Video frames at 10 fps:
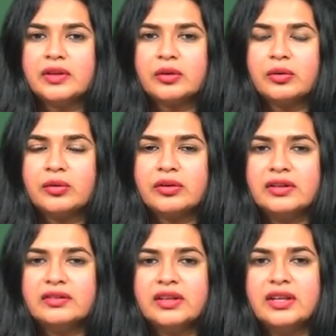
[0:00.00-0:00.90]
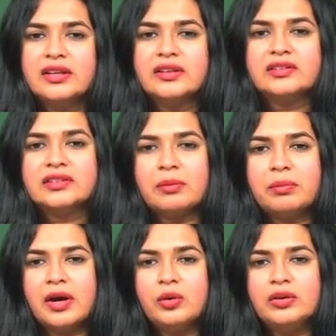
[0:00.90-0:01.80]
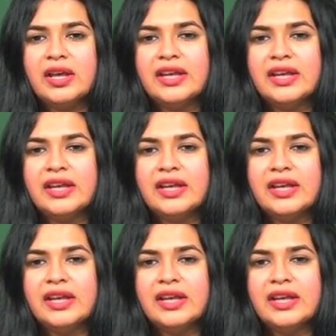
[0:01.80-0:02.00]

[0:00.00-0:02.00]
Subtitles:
the chorus step out